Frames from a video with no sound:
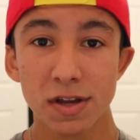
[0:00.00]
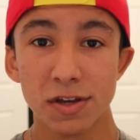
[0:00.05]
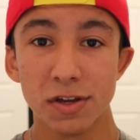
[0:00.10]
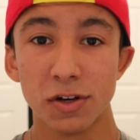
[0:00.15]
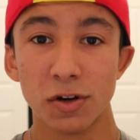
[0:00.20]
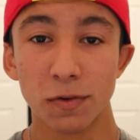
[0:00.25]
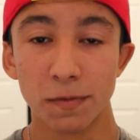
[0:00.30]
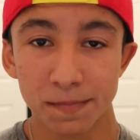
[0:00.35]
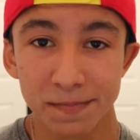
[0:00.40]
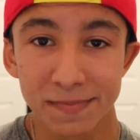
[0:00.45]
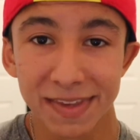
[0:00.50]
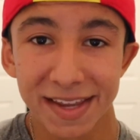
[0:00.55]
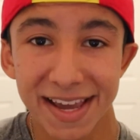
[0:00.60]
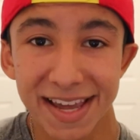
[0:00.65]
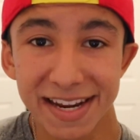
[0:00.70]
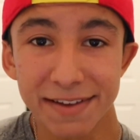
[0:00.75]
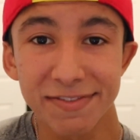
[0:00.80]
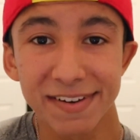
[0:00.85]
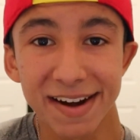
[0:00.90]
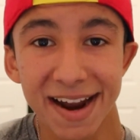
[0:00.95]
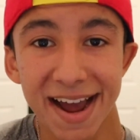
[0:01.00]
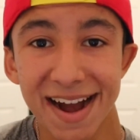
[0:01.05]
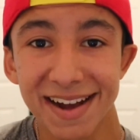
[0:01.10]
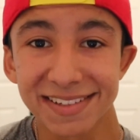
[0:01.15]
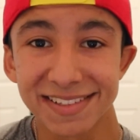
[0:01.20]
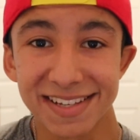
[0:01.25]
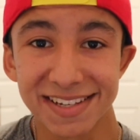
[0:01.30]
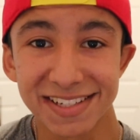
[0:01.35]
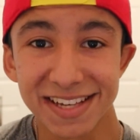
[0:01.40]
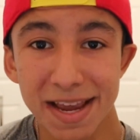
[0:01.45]
You know, it even has
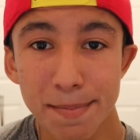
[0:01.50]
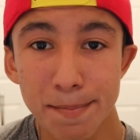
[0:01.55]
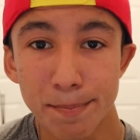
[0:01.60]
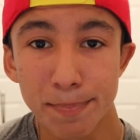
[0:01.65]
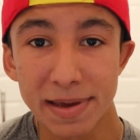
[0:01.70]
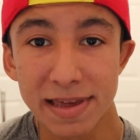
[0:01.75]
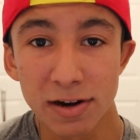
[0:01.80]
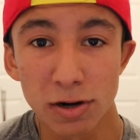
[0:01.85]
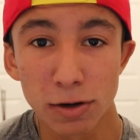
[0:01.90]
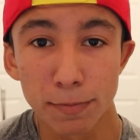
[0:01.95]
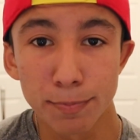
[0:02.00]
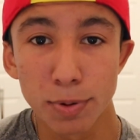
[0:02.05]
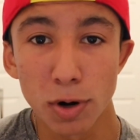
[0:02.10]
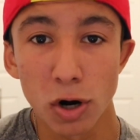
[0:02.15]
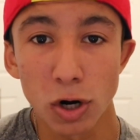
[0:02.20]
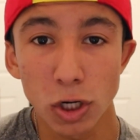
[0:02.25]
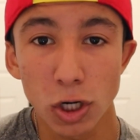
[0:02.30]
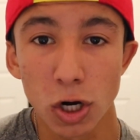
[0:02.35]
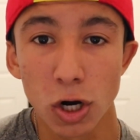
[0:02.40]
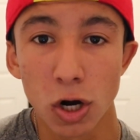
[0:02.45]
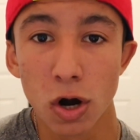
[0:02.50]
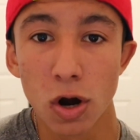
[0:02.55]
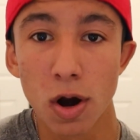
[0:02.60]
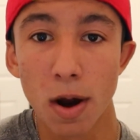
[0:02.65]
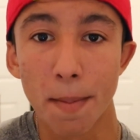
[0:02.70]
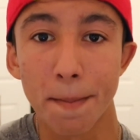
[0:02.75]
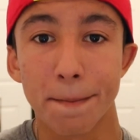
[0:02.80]
the same Peter Parker